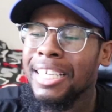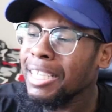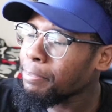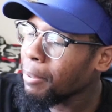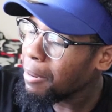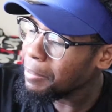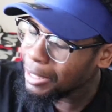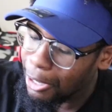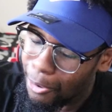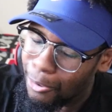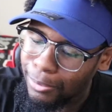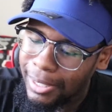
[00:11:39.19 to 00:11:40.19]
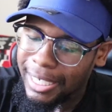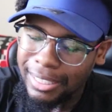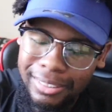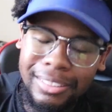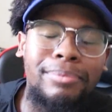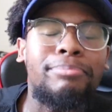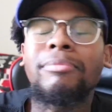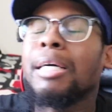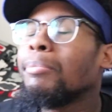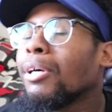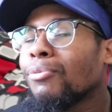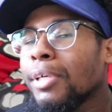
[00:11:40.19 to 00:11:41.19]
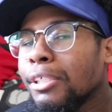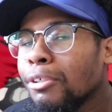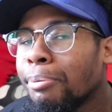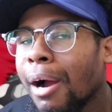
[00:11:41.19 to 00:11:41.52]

He probably told, but Ryu